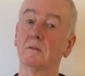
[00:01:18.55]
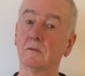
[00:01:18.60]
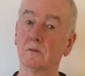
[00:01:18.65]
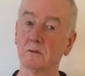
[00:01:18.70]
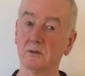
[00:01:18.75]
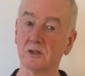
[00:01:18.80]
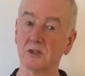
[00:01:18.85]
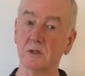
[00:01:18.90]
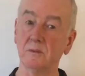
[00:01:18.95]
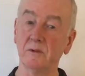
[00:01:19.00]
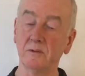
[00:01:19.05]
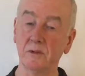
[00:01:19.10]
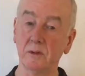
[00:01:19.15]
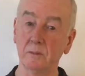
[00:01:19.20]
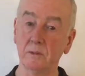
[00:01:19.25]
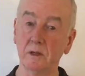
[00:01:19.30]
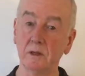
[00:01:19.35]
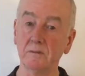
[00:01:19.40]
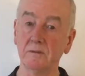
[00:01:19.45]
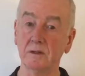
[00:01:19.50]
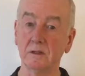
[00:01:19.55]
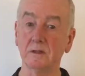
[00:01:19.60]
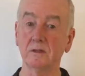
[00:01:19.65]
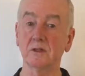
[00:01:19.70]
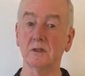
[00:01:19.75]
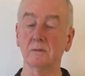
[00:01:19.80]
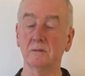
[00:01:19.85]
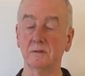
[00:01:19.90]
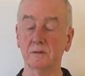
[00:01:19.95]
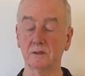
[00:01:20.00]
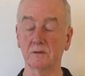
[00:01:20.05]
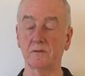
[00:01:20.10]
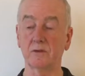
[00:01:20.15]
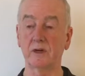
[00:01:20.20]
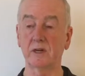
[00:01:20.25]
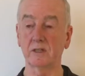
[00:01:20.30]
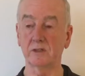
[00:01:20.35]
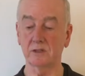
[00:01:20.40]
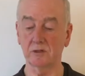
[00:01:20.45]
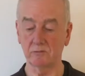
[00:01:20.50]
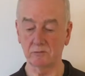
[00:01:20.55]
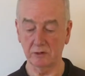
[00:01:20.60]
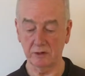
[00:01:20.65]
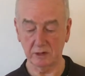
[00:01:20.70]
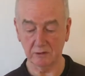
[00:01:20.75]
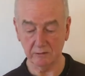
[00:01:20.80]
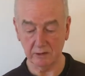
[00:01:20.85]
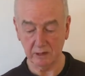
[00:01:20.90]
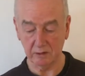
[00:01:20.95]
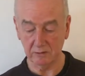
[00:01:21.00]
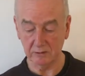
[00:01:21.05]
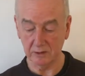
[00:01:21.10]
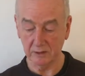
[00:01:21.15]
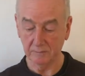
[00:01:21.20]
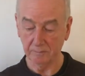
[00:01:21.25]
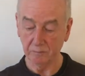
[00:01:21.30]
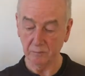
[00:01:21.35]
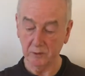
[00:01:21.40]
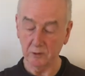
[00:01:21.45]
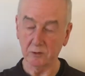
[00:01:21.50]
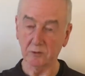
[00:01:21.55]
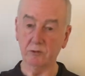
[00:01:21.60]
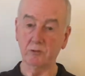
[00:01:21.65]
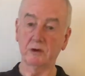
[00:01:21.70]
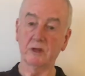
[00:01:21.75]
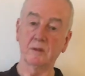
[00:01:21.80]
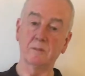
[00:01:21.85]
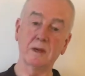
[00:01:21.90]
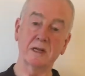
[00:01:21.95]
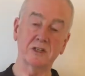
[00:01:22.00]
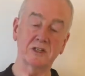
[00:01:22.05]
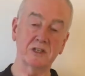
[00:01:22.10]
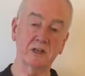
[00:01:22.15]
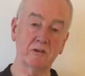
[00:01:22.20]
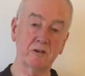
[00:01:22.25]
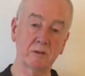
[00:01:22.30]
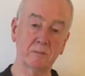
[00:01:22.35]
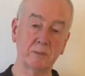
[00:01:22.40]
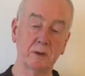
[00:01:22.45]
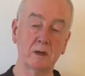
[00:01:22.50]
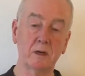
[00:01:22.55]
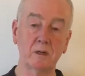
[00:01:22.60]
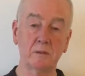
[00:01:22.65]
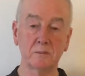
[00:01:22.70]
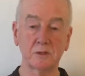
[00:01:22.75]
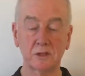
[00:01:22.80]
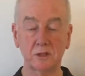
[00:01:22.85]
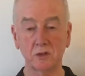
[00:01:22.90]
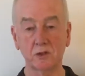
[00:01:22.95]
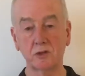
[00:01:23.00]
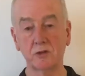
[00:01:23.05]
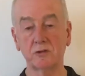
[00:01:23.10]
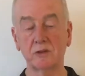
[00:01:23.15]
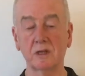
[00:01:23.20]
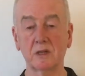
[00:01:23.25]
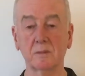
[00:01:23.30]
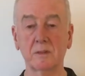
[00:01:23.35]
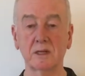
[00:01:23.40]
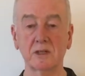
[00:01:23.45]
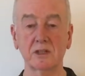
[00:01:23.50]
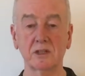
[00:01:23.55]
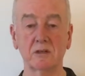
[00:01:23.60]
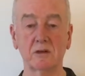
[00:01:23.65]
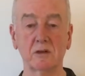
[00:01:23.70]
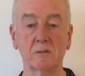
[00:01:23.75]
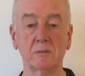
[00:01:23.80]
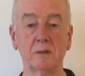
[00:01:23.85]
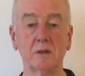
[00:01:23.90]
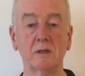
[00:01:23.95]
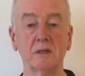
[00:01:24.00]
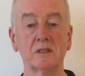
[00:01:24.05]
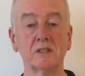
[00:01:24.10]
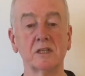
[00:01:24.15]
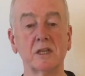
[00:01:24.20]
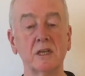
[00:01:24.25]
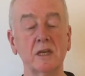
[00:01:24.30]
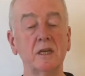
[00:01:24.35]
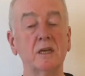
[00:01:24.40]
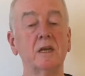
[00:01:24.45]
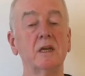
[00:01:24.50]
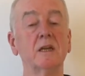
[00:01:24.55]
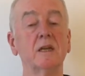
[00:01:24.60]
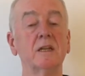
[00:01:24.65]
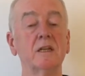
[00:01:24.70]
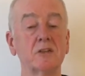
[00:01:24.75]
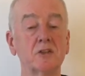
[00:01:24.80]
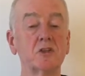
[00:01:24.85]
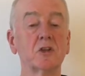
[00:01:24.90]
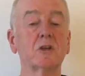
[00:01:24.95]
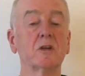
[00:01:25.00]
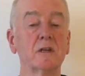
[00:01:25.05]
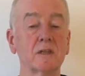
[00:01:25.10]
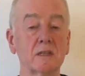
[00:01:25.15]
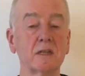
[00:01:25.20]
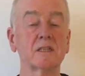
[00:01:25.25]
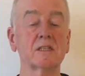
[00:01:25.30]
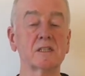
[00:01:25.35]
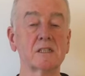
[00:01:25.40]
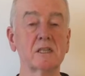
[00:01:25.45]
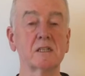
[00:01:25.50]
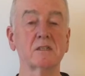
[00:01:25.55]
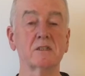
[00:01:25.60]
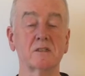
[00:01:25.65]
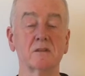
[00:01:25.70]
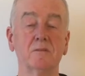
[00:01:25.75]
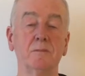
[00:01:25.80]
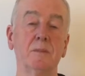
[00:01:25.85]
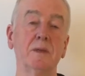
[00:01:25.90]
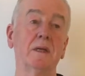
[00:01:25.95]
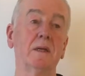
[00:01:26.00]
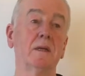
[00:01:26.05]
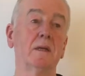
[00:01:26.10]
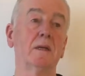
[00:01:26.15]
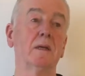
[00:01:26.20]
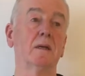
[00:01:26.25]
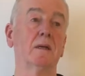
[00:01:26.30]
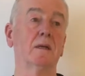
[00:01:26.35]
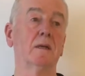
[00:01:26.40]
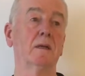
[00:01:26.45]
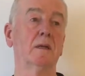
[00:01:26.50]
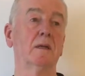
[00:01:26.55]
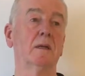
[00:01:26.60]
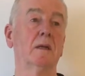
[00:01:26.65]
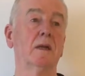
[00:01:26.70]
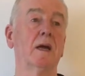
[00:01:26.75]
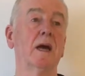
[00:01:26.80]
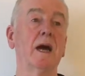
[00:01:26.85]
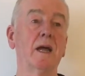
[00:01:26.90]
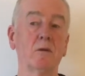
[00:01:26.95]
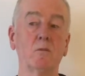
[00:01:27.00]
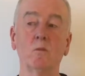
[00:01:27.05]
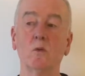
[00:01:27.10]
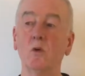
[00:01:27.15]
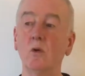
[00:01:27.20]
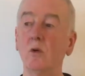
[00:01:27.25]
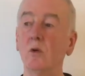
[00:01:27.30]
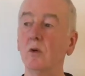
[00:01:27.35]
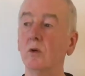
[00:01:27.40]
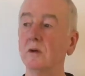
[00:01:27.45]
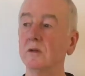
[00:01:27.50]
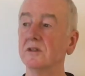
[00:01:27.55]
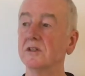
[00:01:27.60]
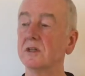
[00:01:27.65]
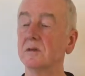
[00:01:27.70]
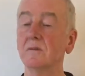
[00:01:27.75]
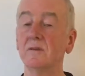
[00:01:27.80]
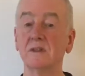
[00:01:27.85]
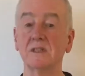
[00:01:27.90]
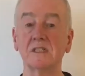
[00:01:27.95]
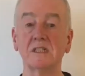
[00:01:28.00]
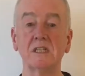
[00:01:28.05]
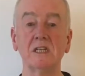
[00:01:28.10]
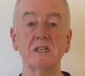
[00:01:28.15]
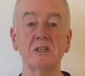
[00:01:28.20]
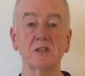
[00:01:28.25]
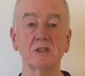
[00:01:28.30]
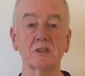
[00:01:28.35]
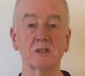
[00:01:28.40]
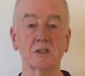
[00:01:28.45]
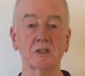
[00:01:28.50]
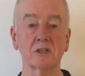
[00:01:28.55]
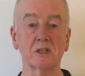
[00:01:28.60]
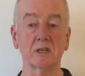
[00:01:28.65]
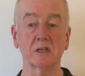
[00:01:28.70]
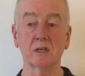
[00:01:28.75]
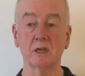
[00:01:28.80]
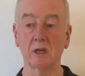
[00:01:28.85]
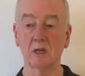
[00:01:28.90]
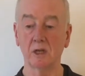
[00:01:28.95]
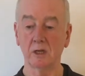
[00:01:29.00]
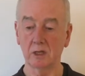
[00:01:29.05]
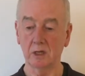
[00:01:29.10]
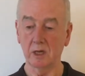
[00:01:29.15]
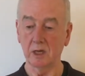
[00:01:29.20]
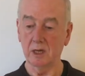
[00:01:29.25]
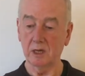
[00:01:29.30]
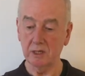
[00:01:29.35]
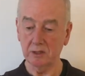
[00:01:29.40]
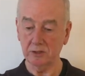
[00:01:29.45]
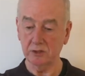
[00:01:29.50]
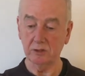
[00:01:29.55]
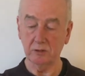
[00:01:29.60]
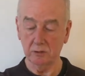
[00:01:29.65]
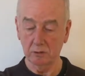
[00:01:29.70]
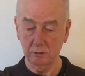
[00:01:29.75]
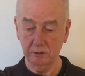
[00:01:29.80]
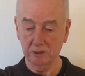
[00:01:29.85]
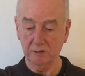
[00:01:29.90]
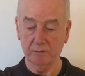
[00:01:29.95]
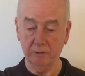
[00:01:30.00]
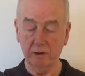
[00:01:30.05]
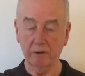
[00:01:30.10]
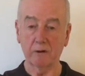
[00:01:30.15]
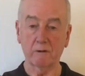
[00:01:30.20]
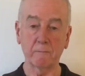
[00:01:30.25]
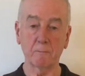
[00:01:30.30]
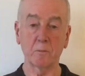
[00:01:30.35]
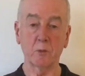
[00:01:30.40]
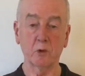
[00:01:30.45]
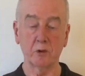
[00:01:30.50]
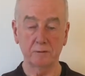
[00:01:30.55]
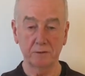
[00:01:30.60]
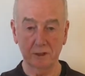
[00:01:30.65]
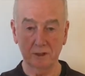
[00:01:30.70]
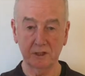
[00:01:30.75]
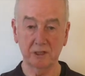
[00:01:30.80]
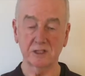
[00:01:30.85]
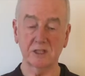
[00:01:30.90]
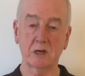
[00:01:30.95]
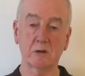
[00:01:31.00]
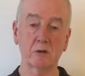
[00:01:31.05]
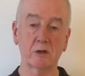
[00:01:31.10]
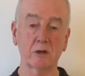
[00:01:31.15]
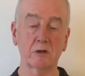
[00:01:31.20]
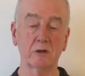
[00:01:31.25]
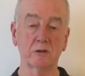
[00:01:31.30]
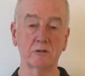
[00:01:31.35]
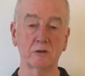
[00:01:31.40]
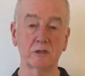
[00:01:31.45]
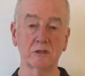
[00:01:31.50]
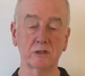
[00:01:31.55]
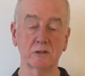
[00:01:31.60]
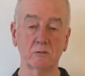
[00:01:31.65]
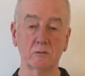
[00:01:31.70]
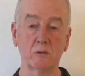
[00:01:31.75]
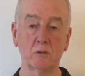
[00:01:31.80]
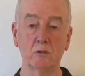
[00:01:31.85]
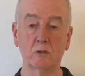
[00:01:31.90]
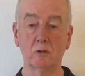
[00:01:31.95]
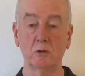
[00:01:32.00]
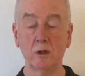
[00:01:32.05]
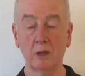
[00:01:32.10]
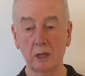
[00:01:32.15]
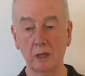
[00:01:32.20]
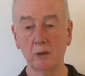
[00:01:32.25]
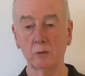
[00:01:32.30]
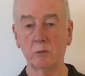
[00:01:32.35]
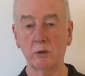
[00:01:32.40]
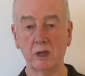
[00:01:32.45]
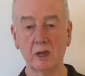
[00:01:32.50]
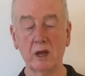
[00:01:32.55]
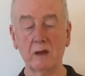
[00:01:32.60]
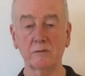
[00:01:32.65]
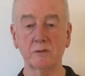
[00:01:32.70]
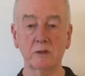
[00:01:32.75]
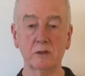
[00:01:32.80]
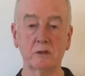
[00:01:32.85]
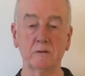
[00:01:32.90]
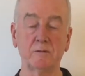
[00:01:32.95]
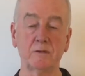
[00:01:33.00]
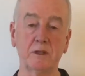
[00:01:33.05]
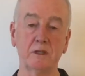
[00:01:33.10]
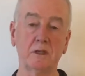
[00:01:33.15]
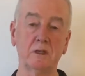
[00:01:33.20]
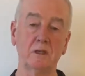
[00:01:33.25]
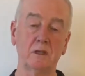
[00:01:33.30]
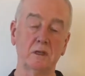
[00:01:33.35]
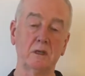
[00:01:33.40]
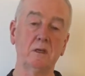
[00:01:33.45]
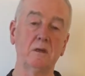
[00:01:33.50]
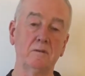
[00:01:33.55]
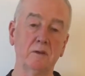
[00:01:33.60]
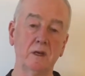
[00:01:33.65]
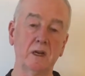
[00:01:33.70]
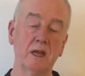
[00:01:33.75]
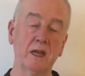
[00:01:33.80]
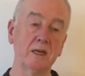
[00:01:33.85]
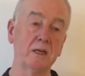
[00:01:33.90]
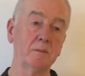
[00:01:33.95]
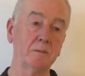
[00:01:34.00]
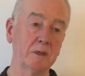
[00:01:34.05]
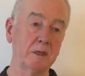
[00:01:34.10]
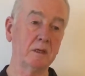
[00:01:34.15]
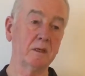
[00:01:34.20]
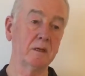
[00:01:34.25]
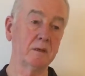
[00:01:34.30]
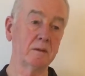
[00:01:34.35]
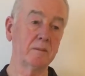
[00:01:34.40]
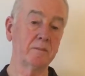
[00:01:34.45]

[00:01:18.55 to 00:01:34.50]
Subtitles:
Of course, some of them love it. Some of his friends are running around throwing imaginary bombs and shooting imaginary bullets and enjoying that sense of being at war. And some of his teachers are saying, yes, you know, it's very important that our country is at war. We have to defeat the evil enemy.